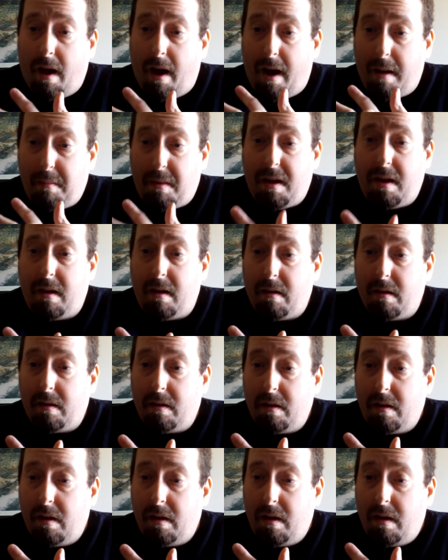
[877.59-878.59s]
I'm
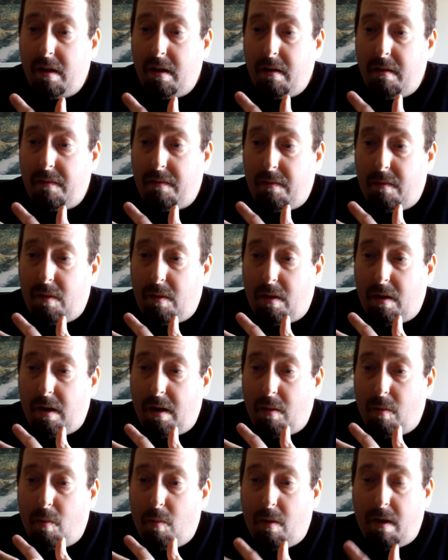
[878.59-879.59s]
here
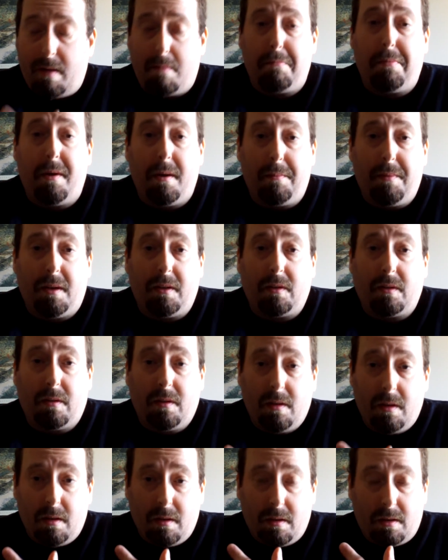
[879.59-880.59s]
for one purpose: